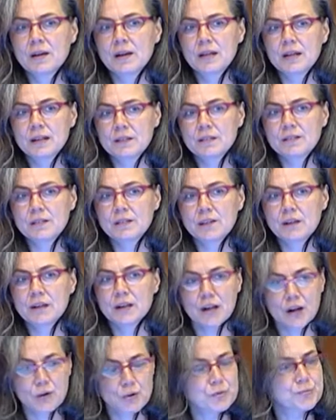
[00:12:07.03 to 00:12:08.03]
It,
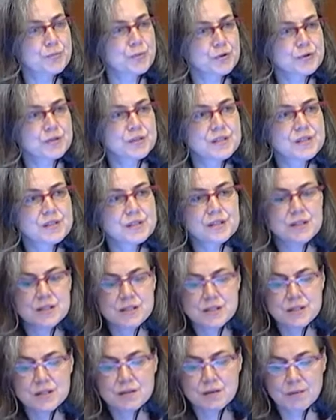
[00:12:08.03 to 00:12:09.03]
in our
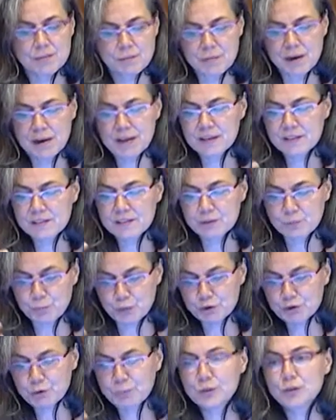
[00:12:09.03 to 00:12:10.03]
processes, makes it
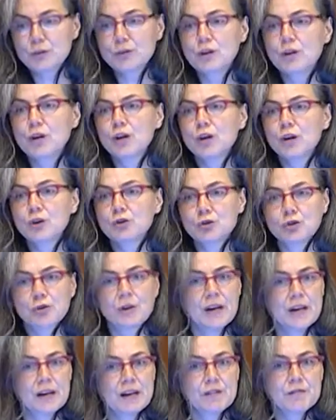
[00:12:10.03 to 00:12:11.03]
possible to
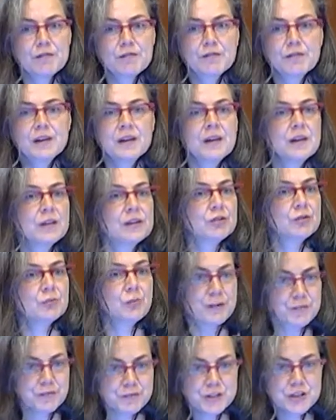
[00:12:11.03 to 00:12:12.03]
have the
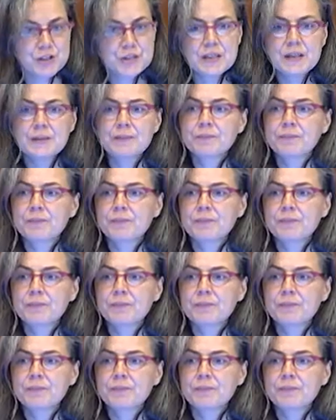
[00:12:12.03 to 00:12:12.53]
refugee,